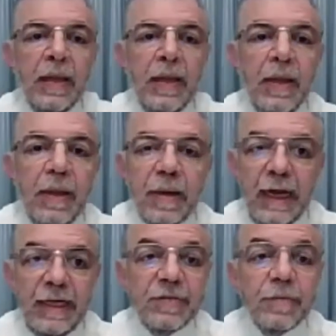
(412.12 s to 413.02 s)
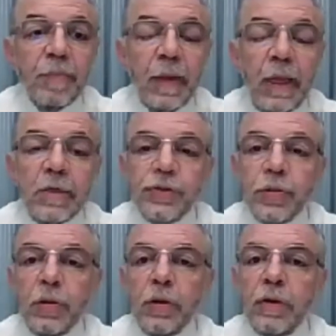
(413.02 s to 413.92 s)
ride.
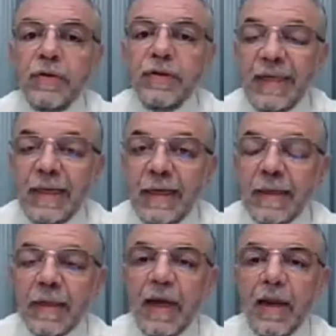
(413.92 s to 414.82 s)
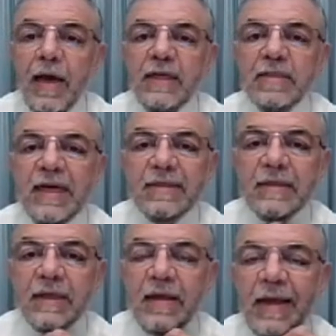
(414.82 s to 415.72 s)
So they realized
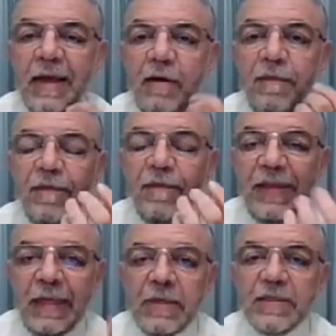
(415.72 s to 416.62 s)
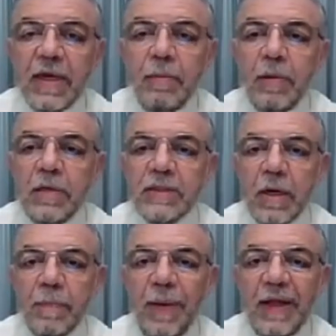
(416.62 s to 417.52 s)
that if these animals
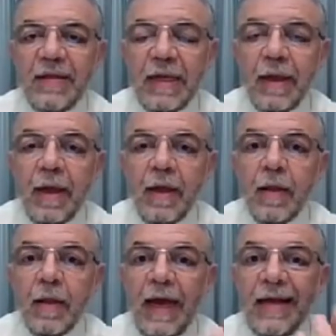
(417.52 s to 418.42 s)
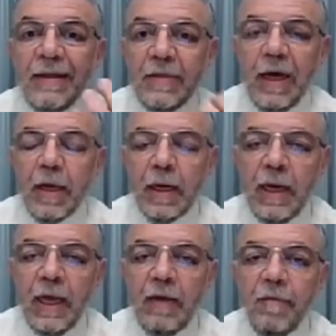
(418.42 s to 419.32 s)
are panting and they are
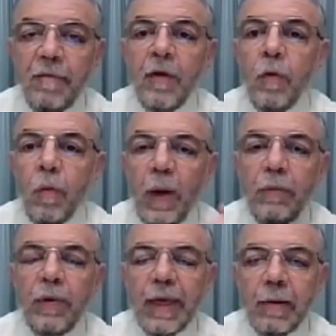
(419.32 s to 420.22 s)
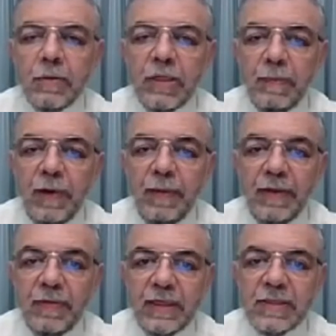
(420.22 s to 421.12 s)
alive, why we cannot
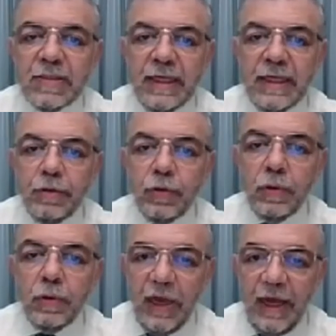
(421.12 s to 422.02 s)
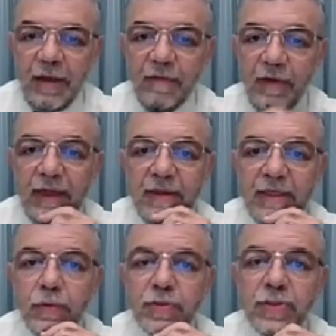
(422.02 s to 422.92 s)
implement this into life? And
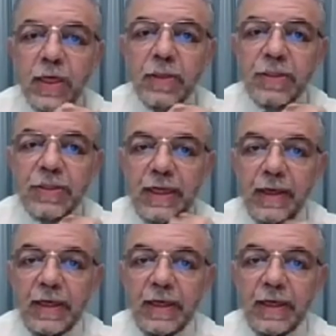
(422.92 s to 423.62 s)
this was started in